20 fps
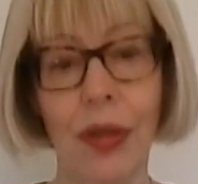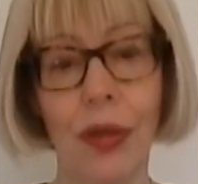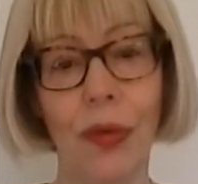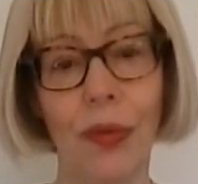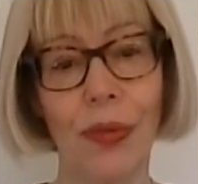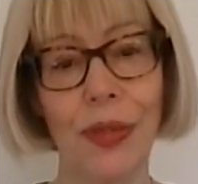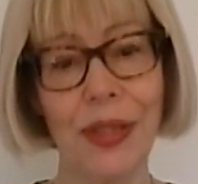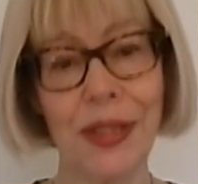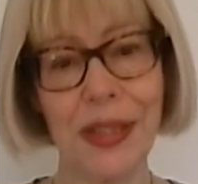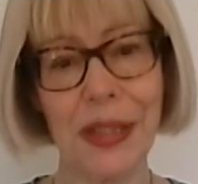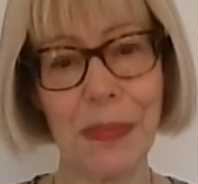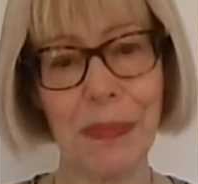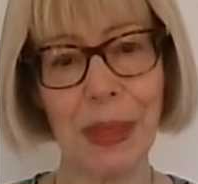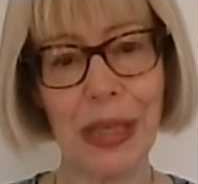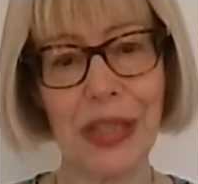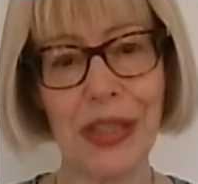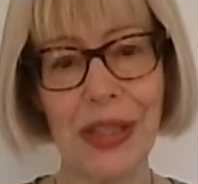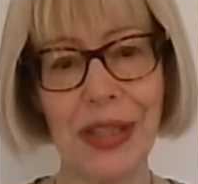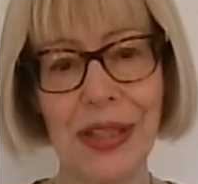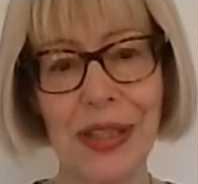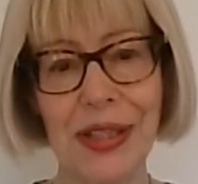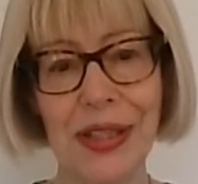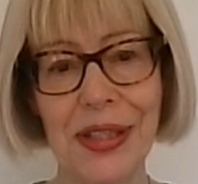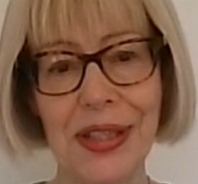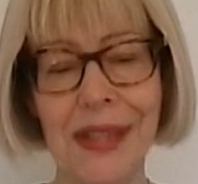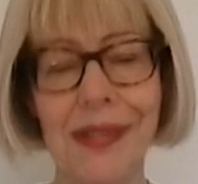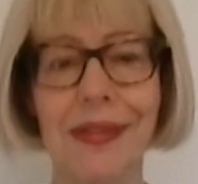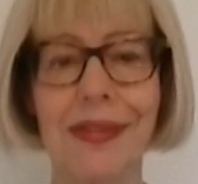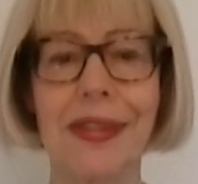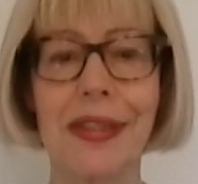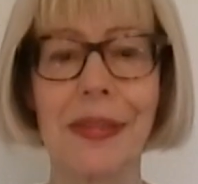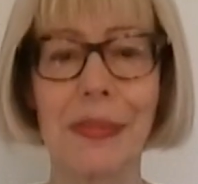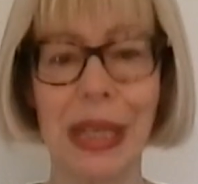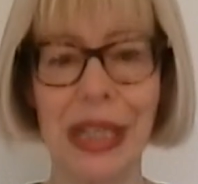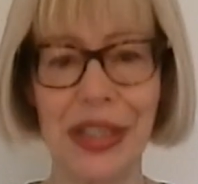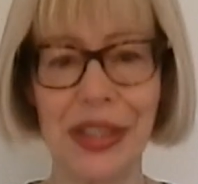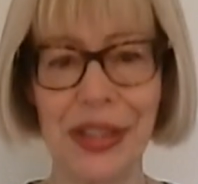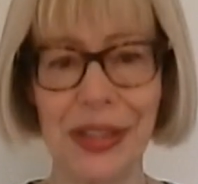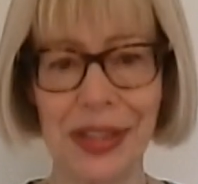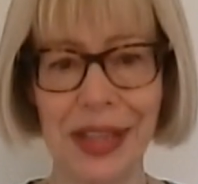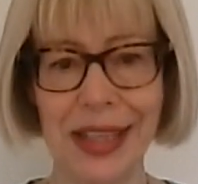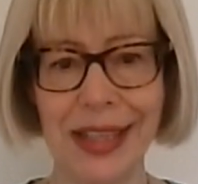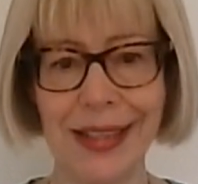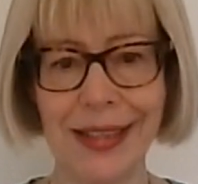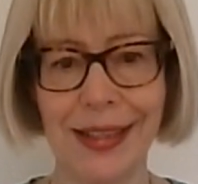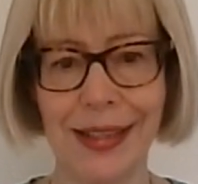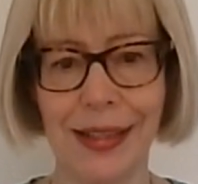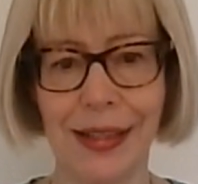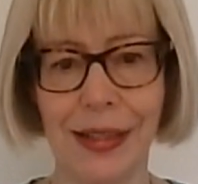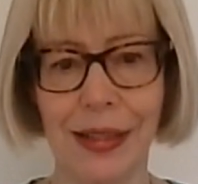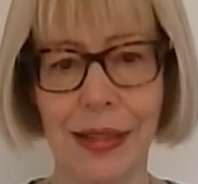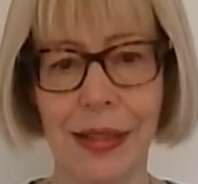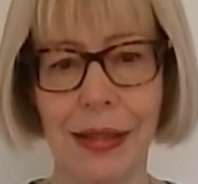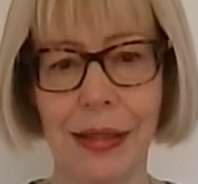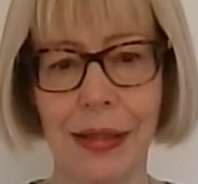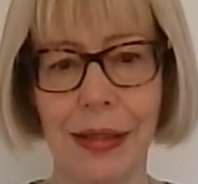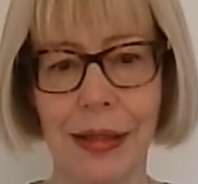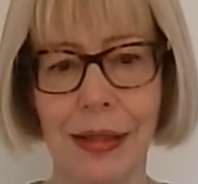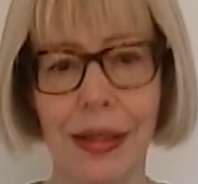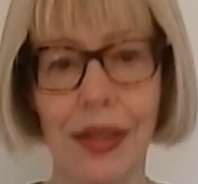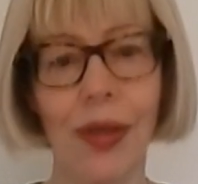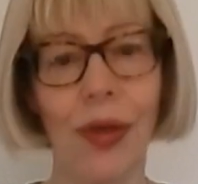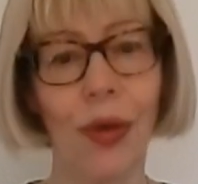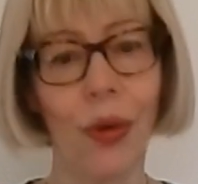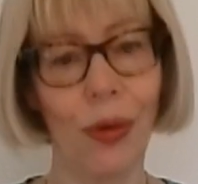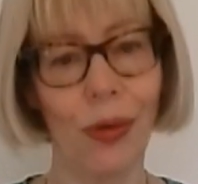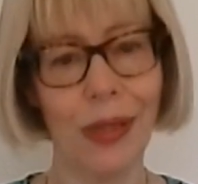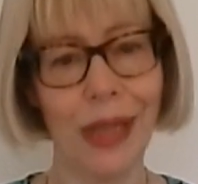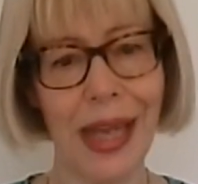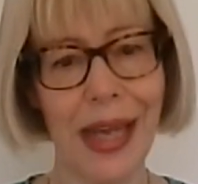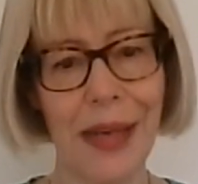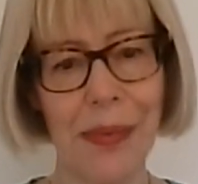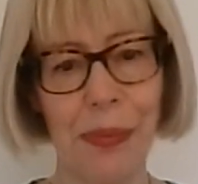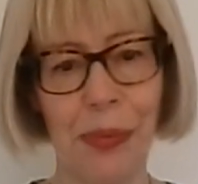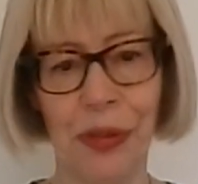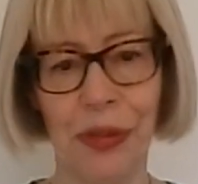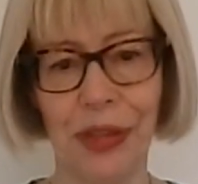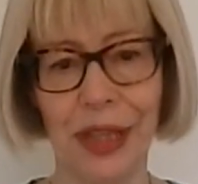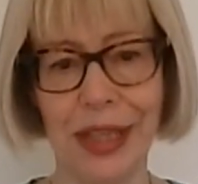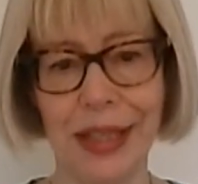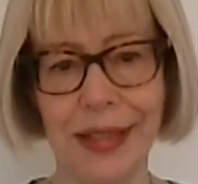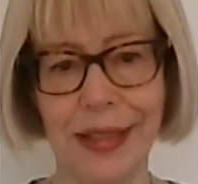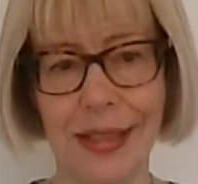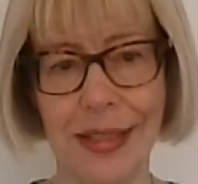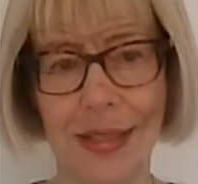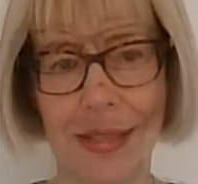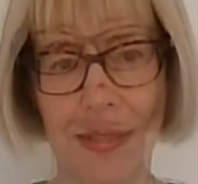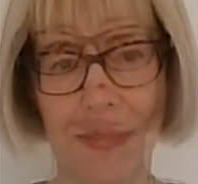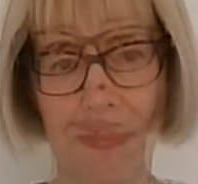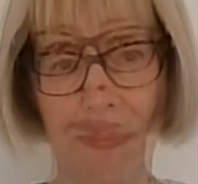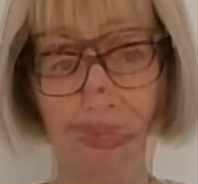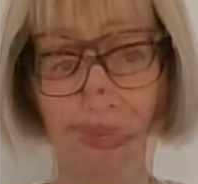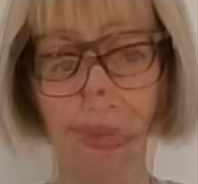was the specialist dementia nurses, called Admiral Nurses.